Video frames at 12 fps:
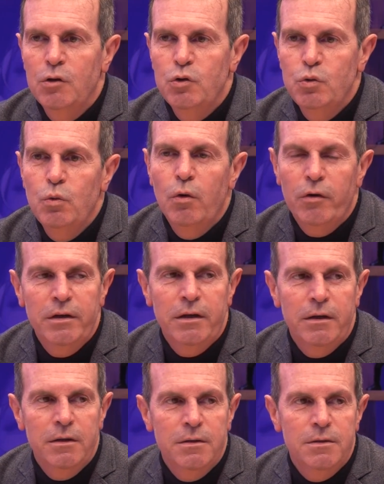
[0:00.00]
to
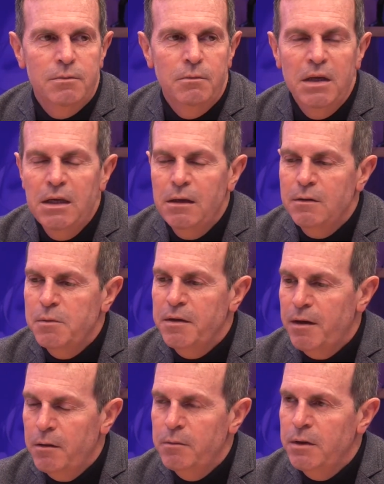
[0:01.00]
organize meetings with
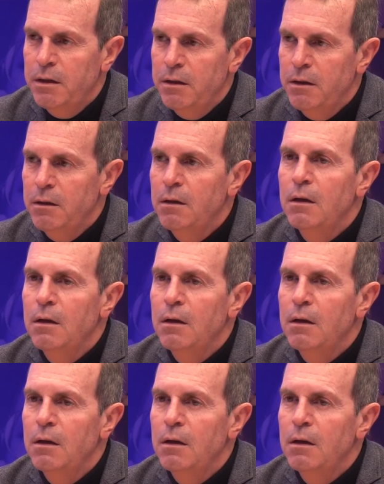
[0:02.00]
alumni,